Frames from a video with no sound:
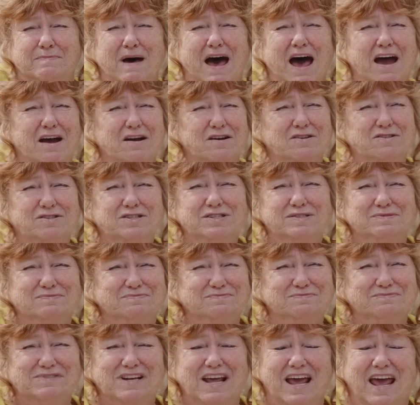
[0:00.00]
buyers
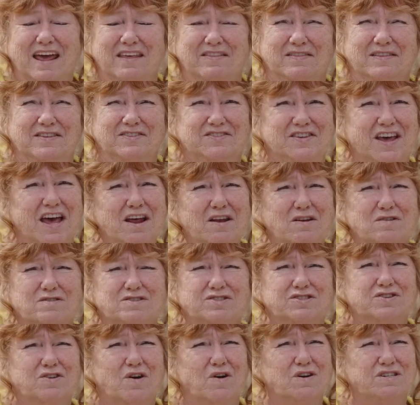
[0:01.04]
and the
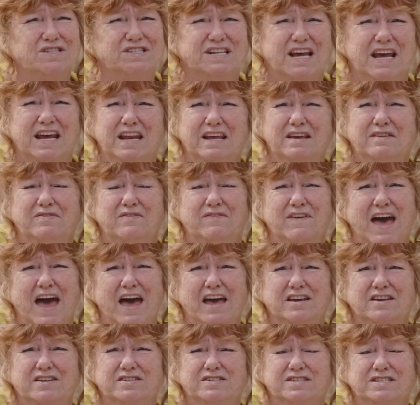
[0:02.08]
sellers are setting the
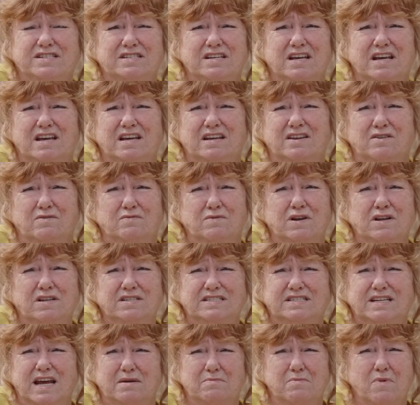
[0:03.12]
values in the real
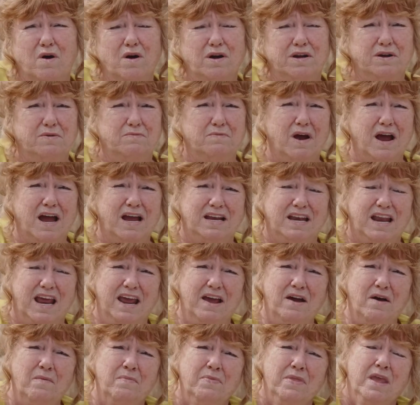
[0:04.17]
estate market right
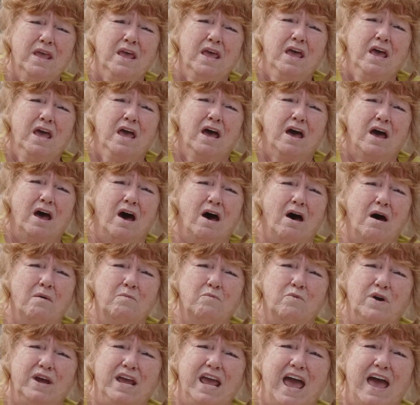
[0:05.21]
now.
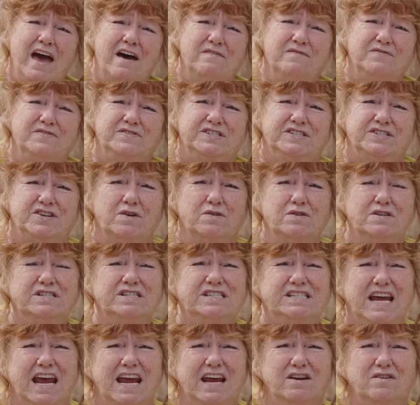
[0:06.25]
Um, we have certain
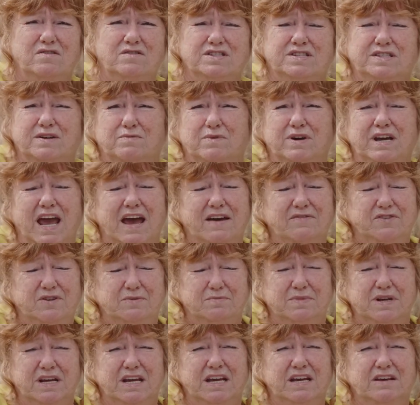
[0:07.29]
standards that we have to
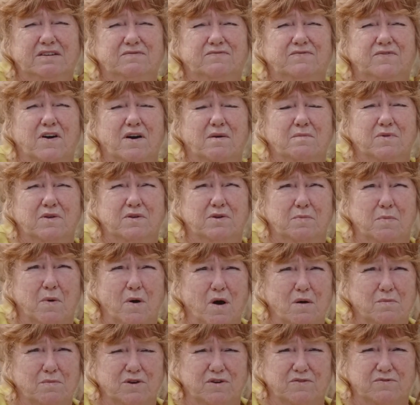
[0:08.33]
meet from the
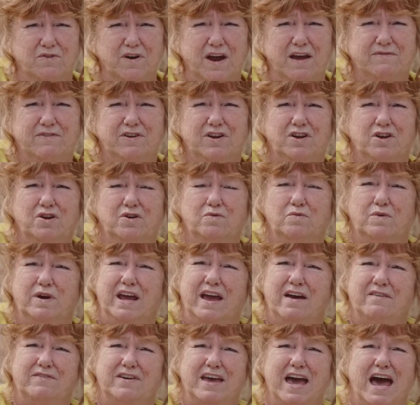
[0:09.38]
Department of Revenue. We
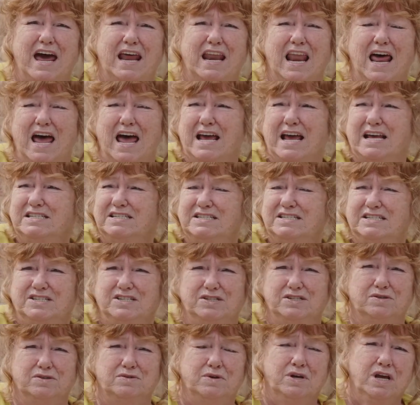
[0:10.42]
have guidelines
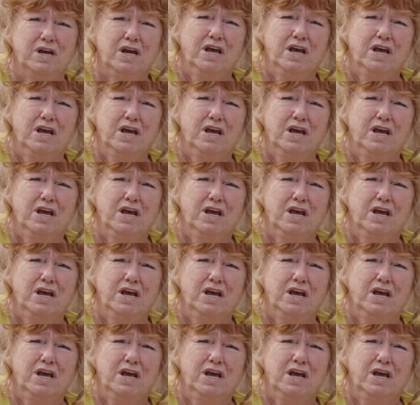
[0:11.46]
to